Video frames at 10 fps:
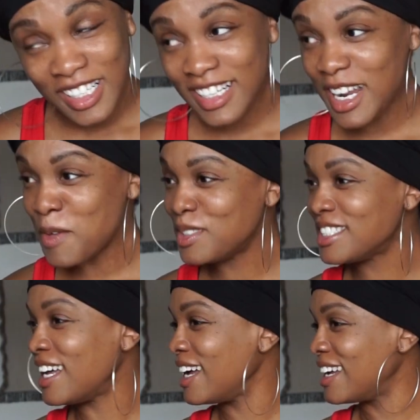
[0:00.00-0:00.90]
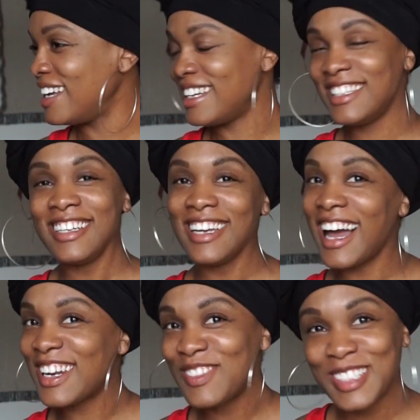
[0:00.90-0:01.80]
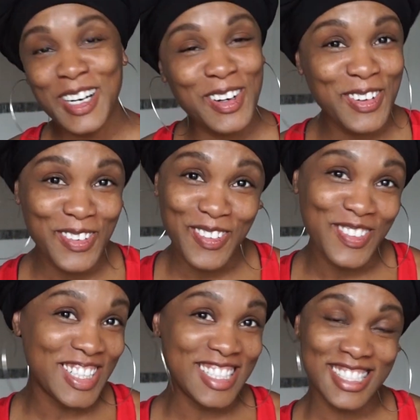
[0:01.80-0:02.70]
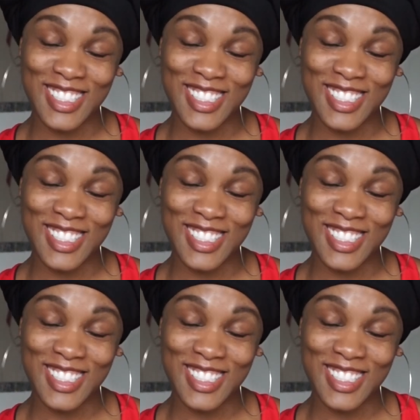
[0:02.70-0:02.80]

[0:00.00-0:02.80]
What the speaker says: And I was like, honey, I don't know where this